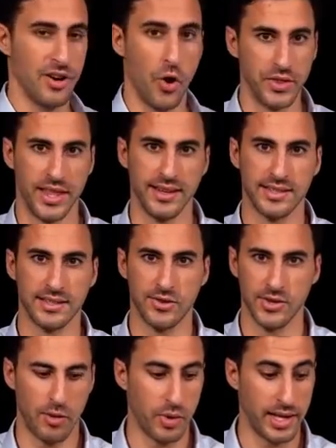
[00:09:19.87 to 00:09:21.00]
on this,
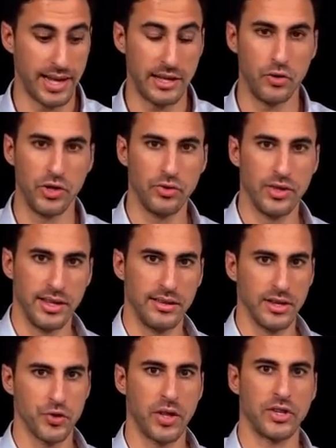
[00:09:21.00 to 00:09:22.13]
because I want to get you into the
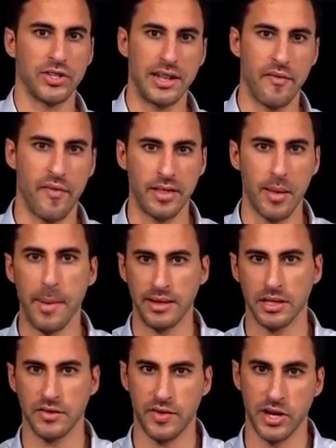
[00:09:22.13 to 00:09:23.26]
details to understand the
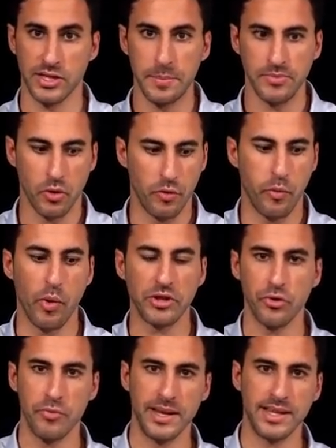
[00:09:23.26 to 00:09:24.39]
fundamentals first of what
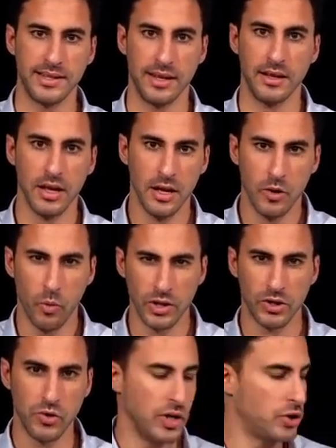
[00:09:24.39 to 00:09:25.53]
you're missing,
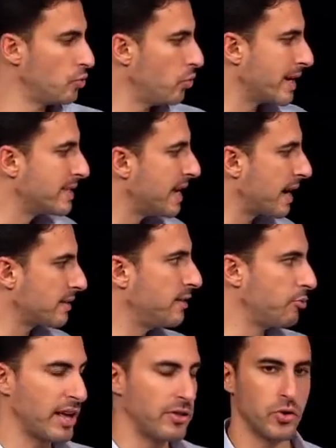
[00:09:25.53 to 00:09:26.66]
what you need to do exactly
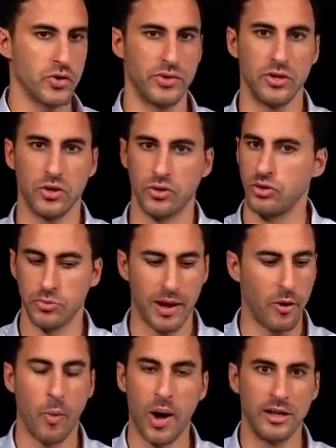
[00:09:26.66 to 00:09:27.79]
to get those results, to just buy
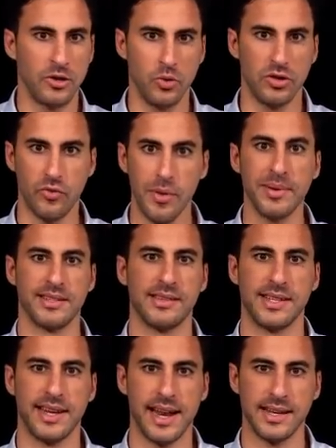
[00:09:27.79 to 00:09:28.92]
1, 2, 3 businesses
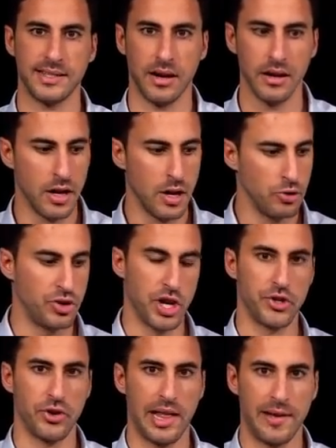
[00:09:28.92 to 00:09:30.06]
in the next year to
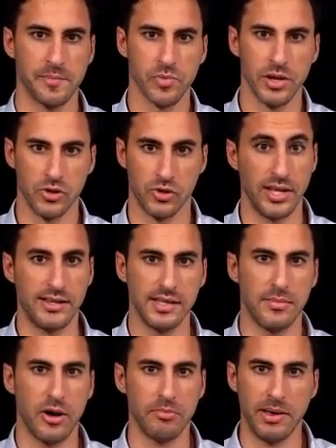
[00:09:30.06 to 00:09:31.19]
change your life. So this is
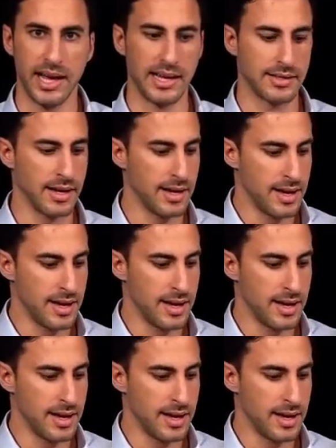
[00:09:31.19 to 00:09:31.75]
about me, guys.